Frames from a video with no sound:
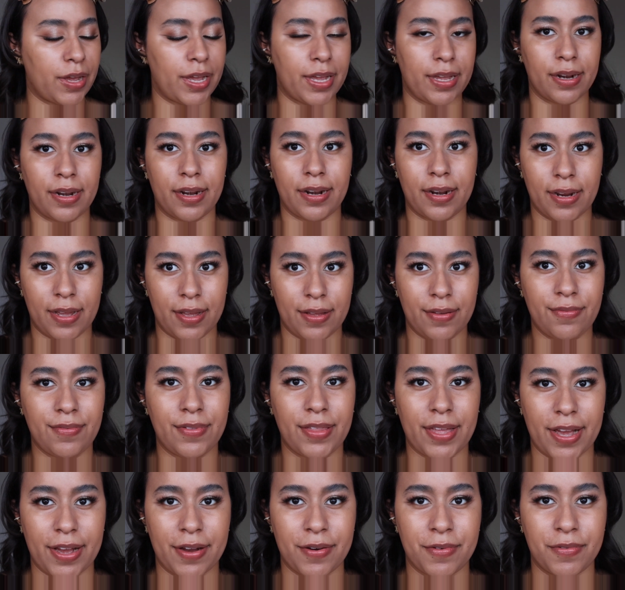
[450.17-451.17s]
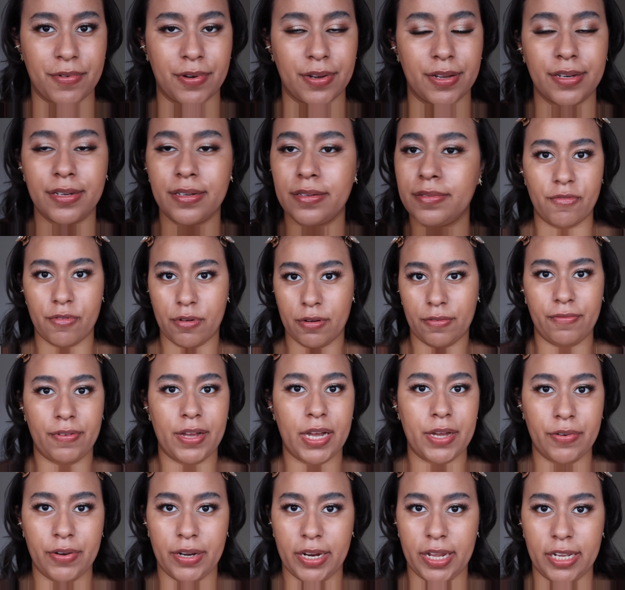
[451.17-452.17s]
I love that one. For
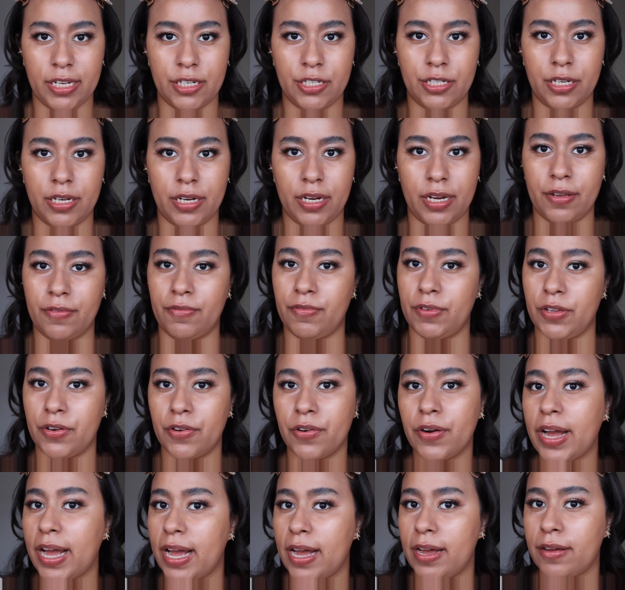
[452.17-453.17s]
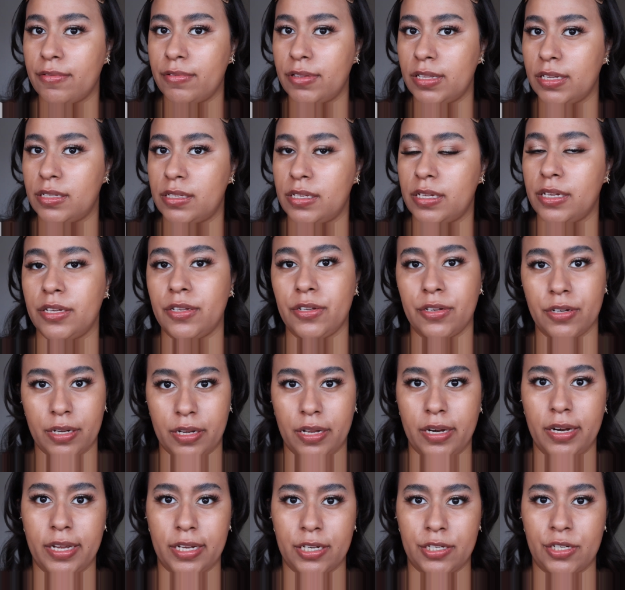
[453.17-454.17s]
foundation, if you don't have this in your
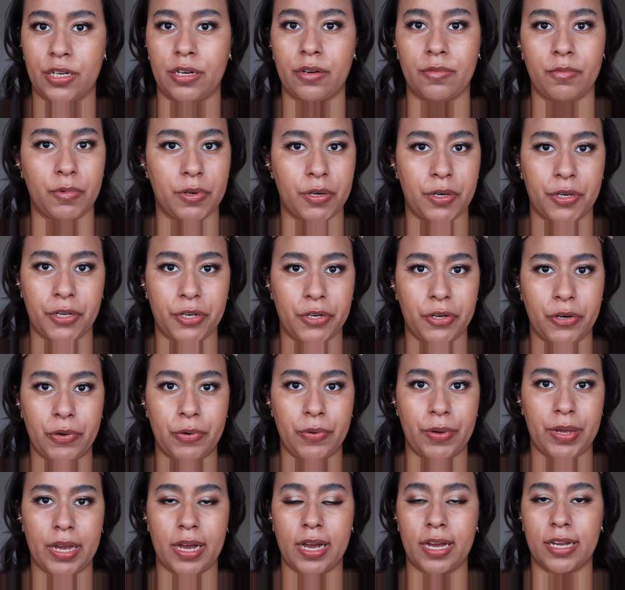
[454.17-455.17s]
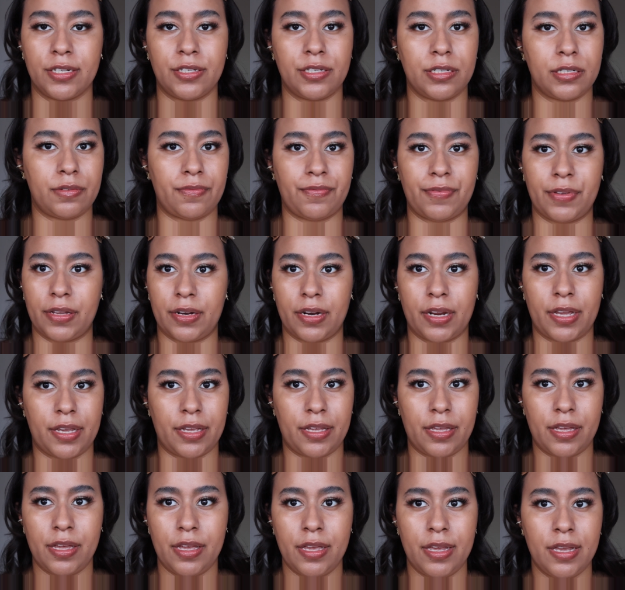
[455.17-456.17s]
collection, what are you doing? I just feel
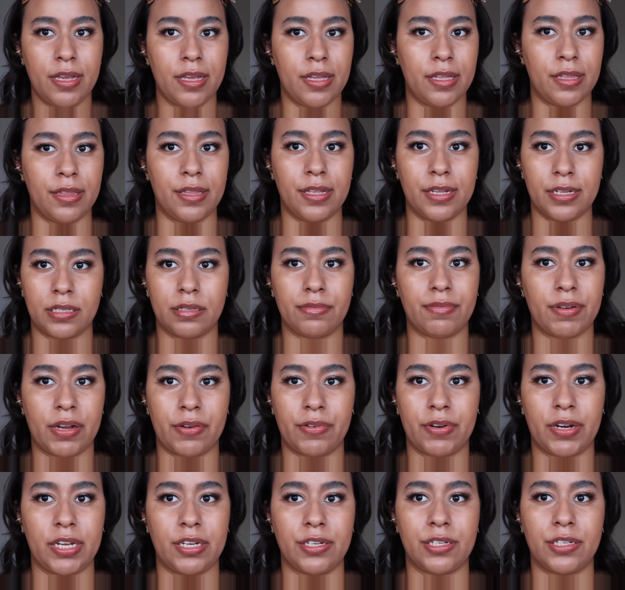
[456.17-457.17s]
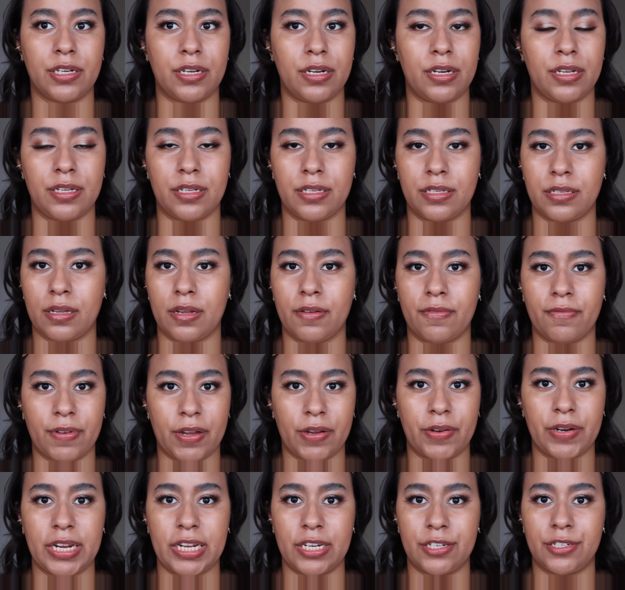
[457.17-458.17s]
like this foundation is a
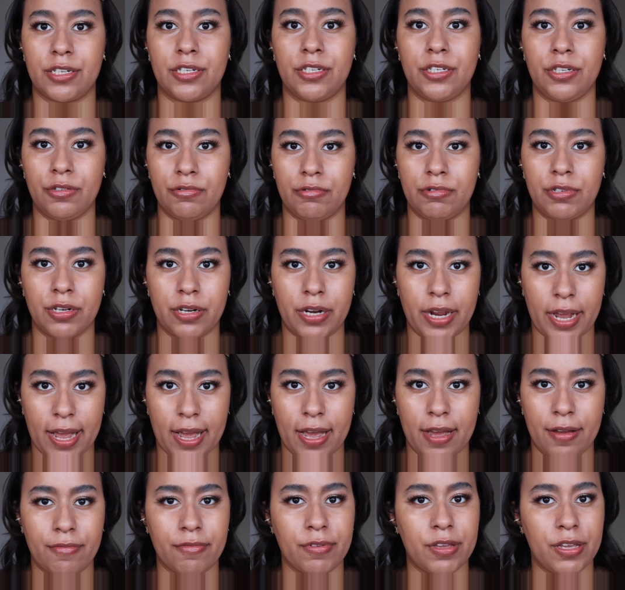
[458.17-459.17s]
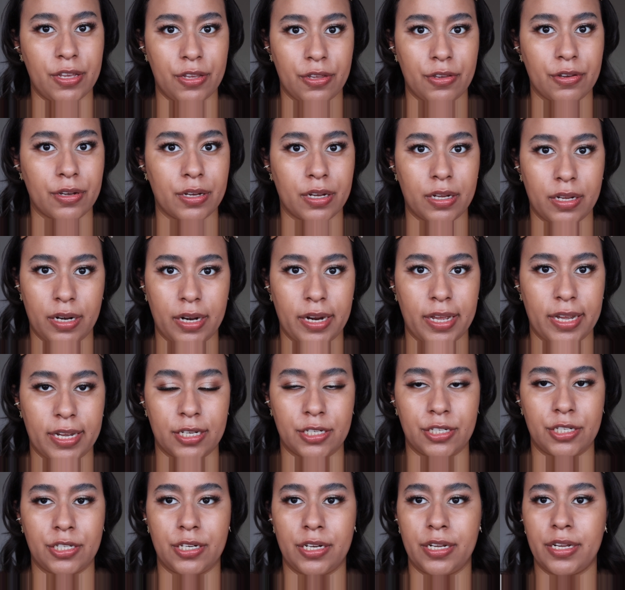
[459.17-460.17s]
foundation you should have in your
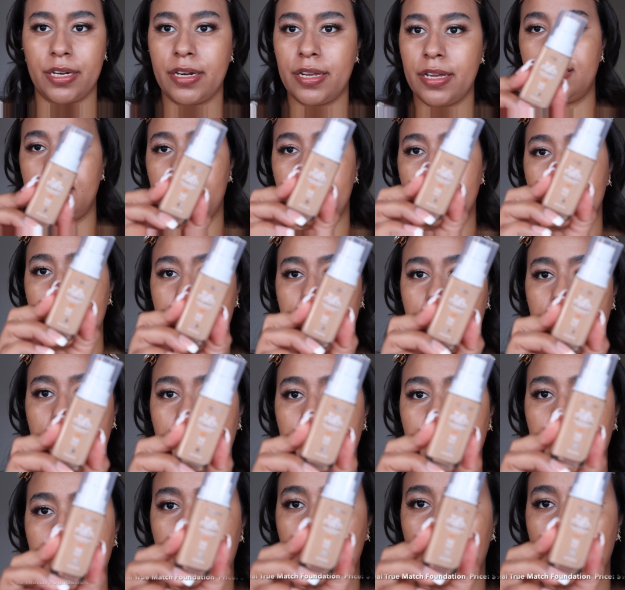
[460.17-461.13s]
collection. This is the